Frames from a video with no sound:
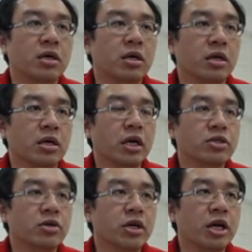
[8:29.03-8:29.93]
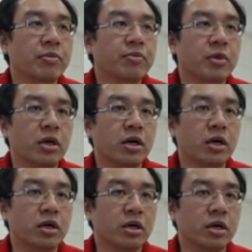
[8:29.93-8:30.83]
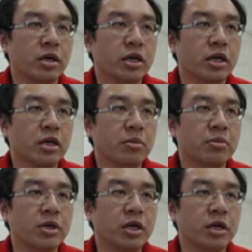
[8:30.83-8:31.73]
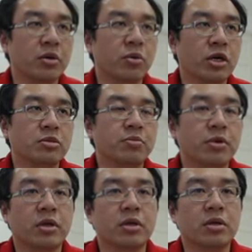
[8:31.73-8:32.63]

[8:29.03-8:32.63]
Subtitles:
in the actual game, king b8 was played.